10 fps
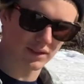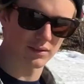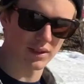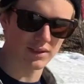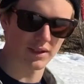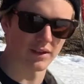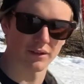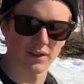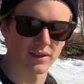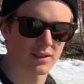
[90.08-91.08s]
as well. I don't know
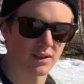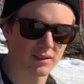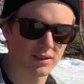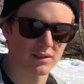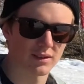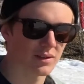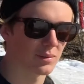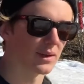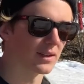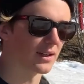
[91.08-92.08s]
if that's English or not, but